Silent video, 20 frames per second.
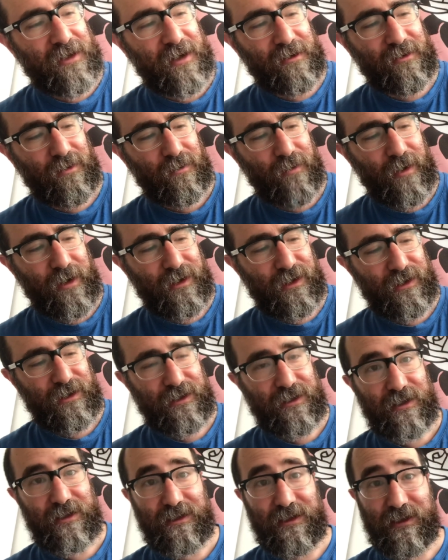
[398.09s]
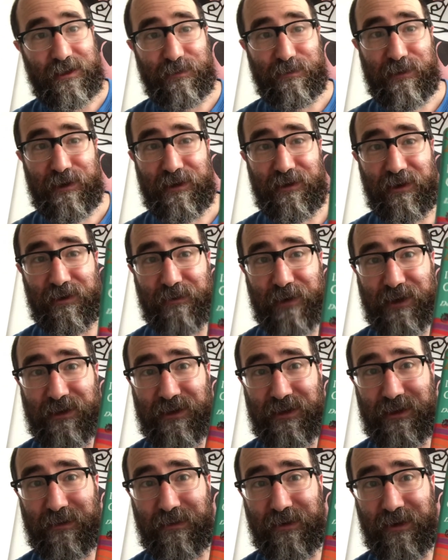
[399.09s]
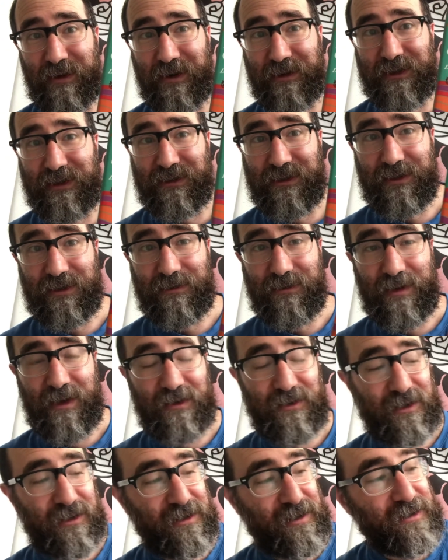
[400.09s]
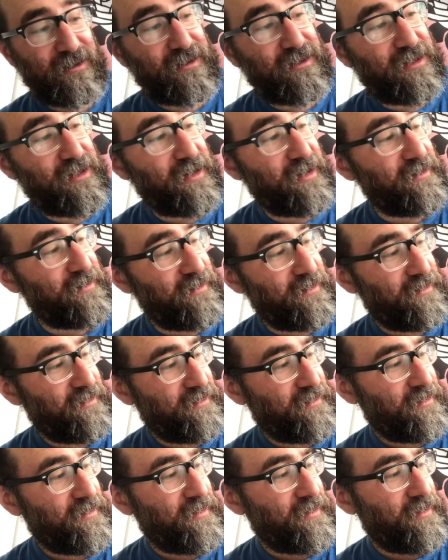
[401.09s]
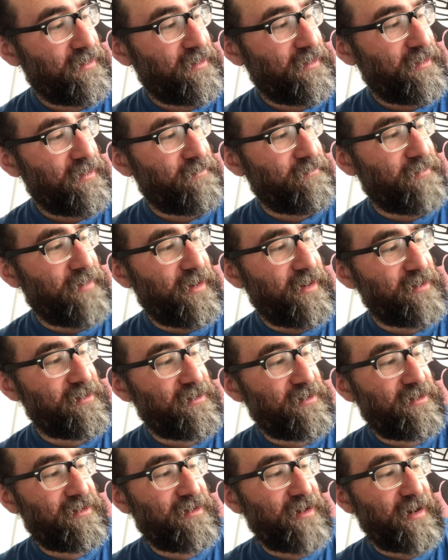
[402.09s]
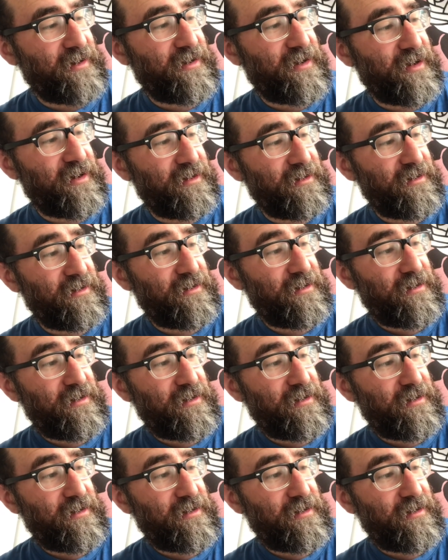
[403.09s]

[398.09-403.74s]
Other Wonders, this has been on my TBR since 2010 by Daniyal,